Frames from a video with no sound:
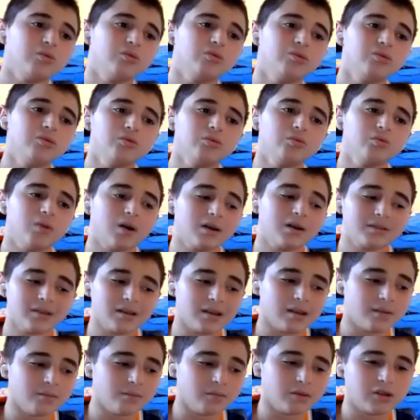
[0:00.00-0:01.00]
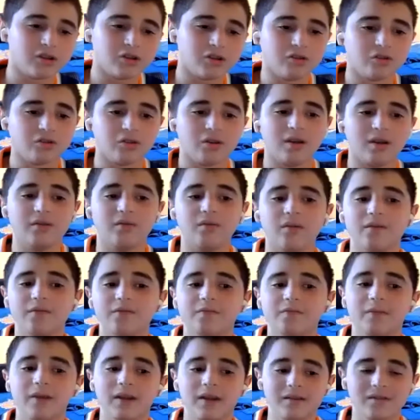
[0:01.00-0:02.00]
What team would you trade with?
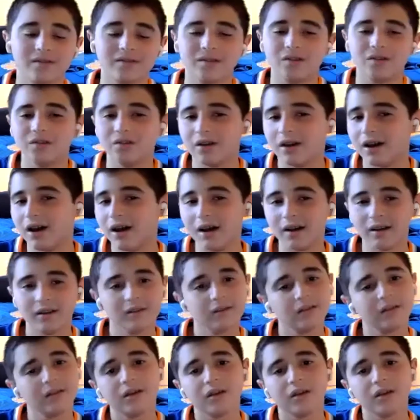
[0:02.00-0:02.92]
Minnesota,